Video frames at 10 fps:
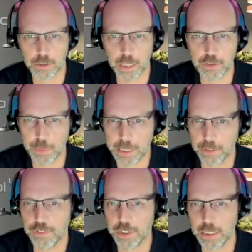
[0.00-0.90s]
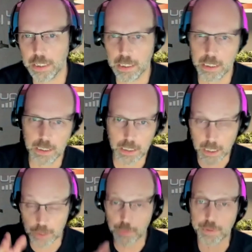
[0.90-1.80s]
as we can see in
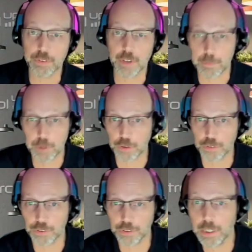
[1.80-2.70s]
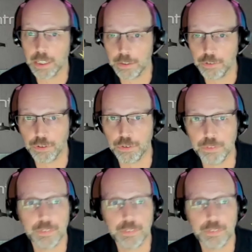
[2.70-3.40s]
the real-time console and in Solve?